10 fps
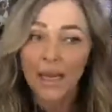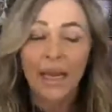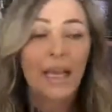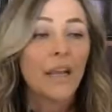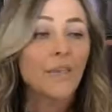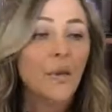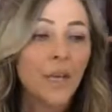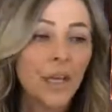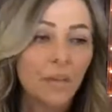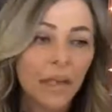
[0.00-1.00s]
if you
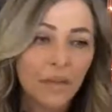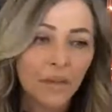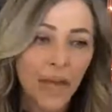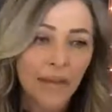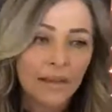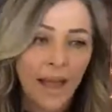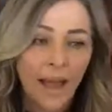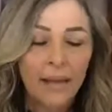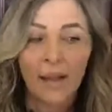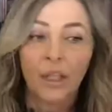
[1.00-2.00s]
think about the fact
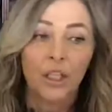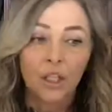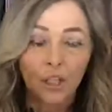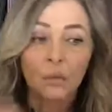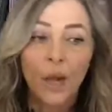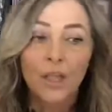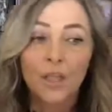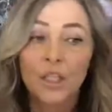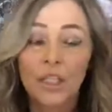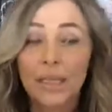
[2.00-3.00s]
that you want your
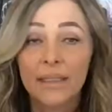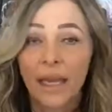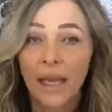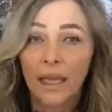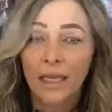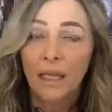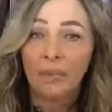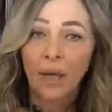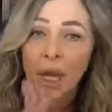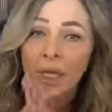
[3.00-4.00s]
agenda
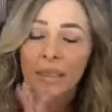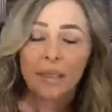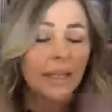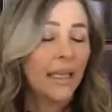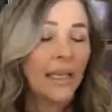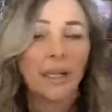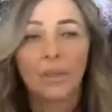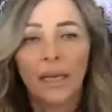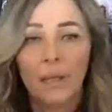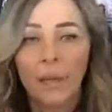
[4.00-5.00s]
combined, they can
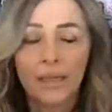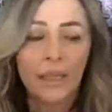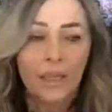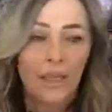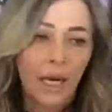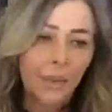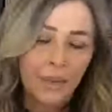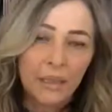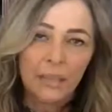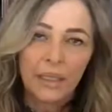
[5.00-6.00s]
combine it right there at the
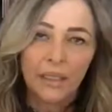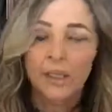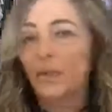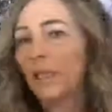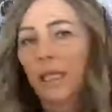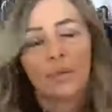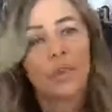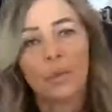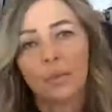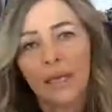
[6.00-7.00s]
IEP meeting. You could give it
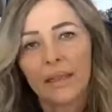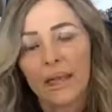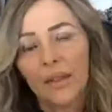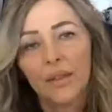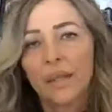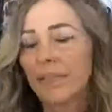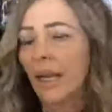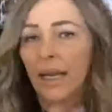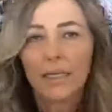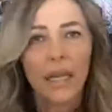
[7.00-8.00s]
to them right there, and you could say,
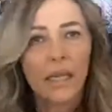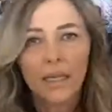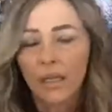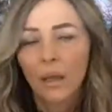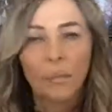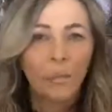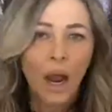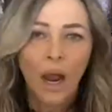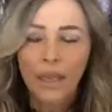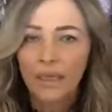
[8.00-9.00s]
I'd like
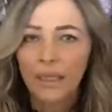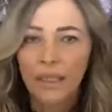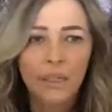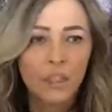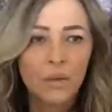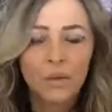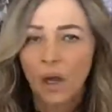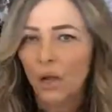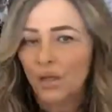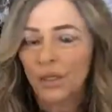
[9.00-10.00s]
my issues
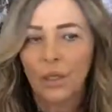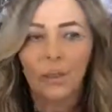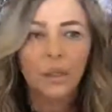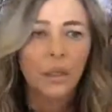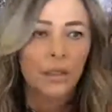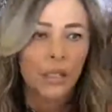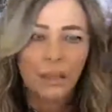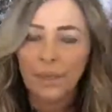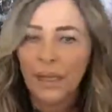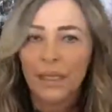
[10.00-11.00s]
also
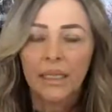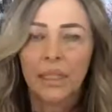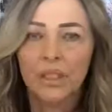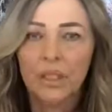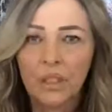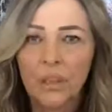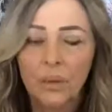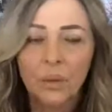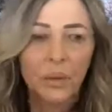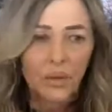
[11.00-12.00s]
embedded
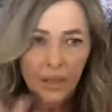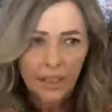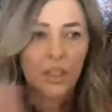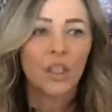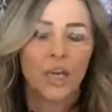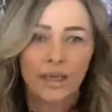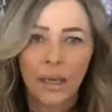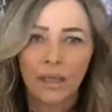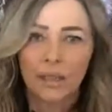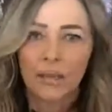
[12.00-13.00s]
into the
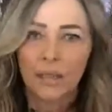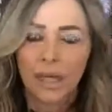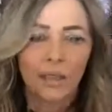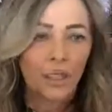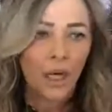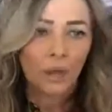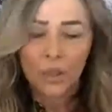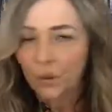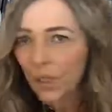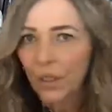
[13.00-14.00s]
agenda.
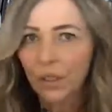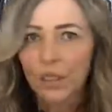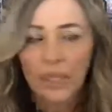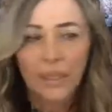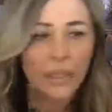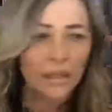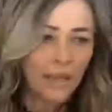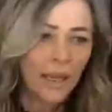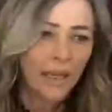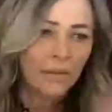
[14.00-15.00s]
You get your agenda,
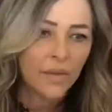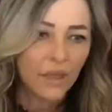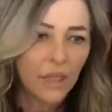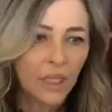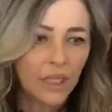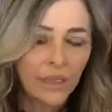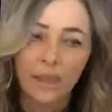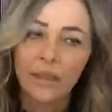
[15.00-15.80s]
they have their agenda.